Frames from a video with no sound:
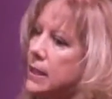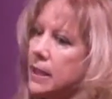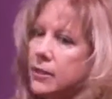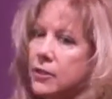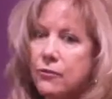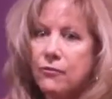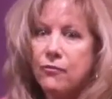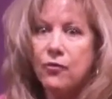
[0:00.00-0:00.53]

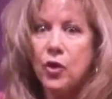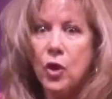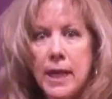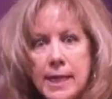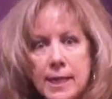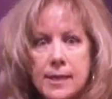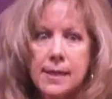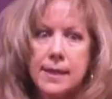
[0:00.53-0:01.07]
this
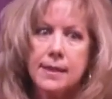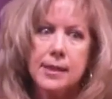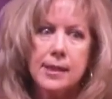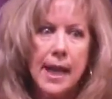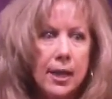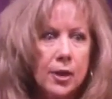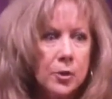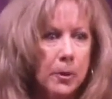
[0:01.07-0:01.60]
frenzied
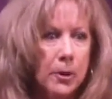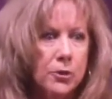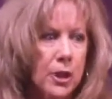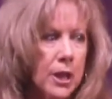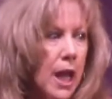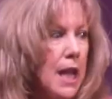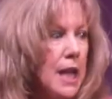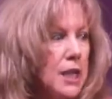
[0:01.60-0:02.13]

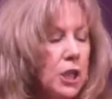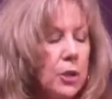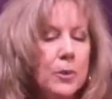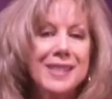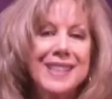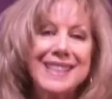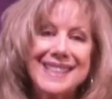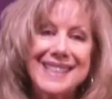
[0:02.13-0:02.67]
salesperson. She
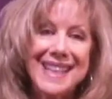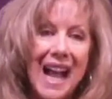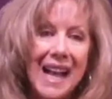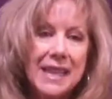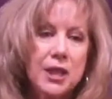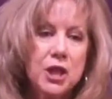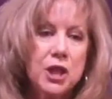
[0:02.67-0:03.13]
was excited.